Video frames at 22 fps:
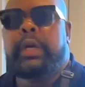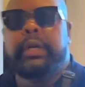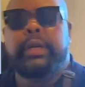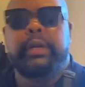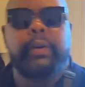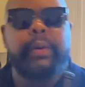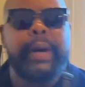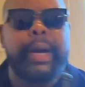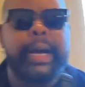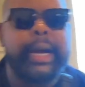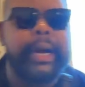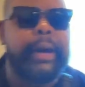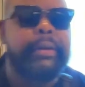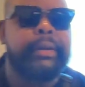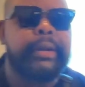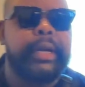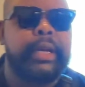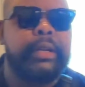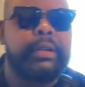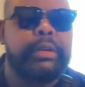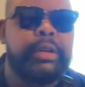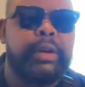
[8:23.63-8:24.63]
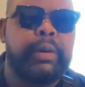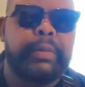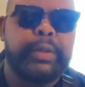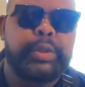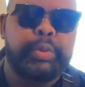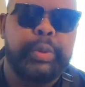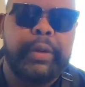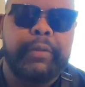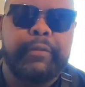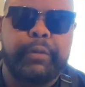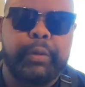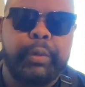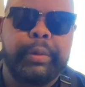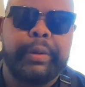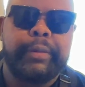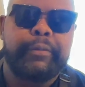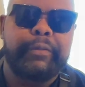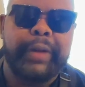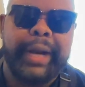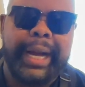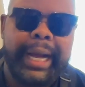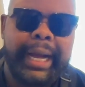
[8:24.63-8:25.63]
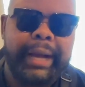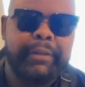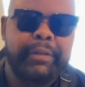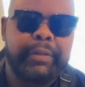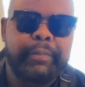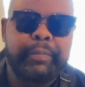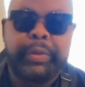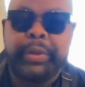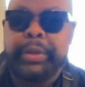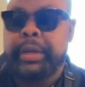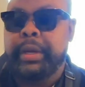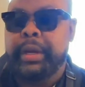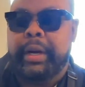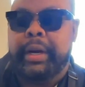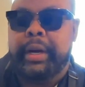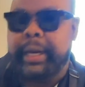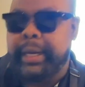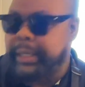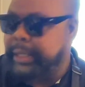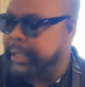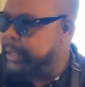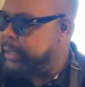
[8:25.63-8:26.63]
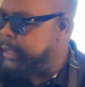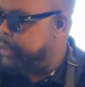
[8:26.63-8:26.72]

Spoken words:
no higher than, you know, between 4 and 5. All right, and